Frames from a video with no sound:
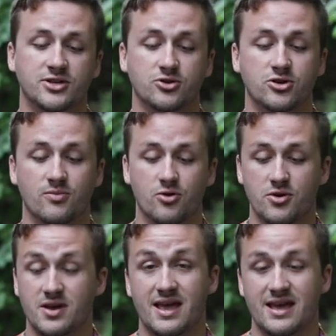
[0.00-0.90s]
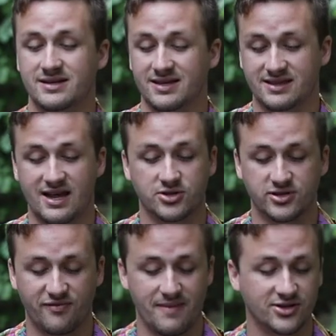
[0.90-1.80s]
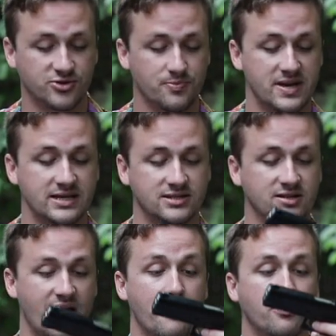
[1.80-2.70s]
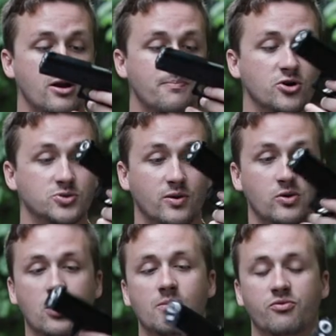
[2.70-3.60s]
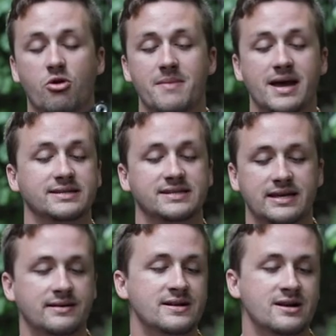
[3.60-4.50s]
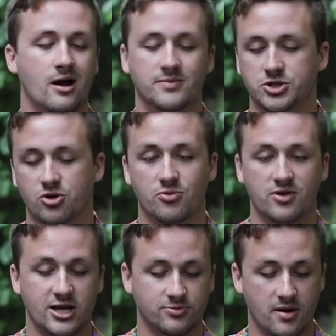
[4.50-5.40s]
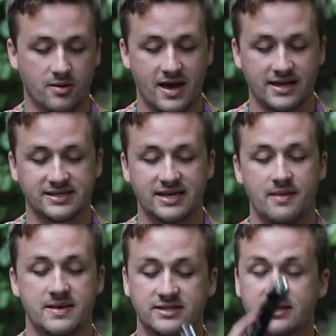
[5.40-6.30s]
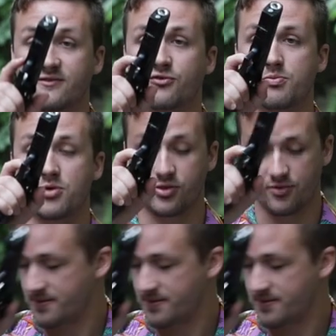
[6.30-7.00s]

Tokyo Marui and like the Airsoft Masterpiece upgraded parts, but it will come with one magazine, just a normal gas blowback magazine, and this is a 4.3.